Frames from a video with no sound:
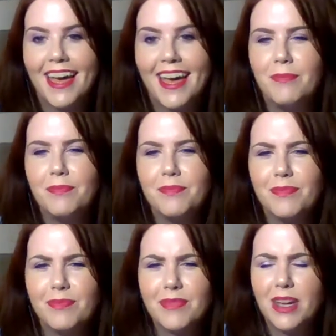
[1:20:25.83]

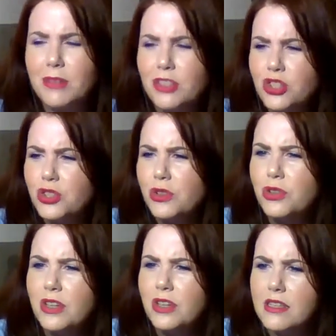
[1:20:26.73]
I'm not sure
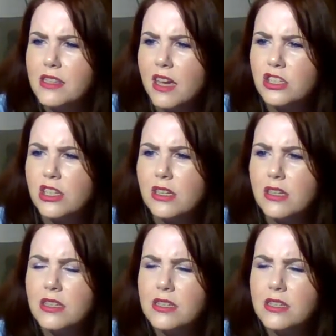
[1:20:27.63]
who it is actually.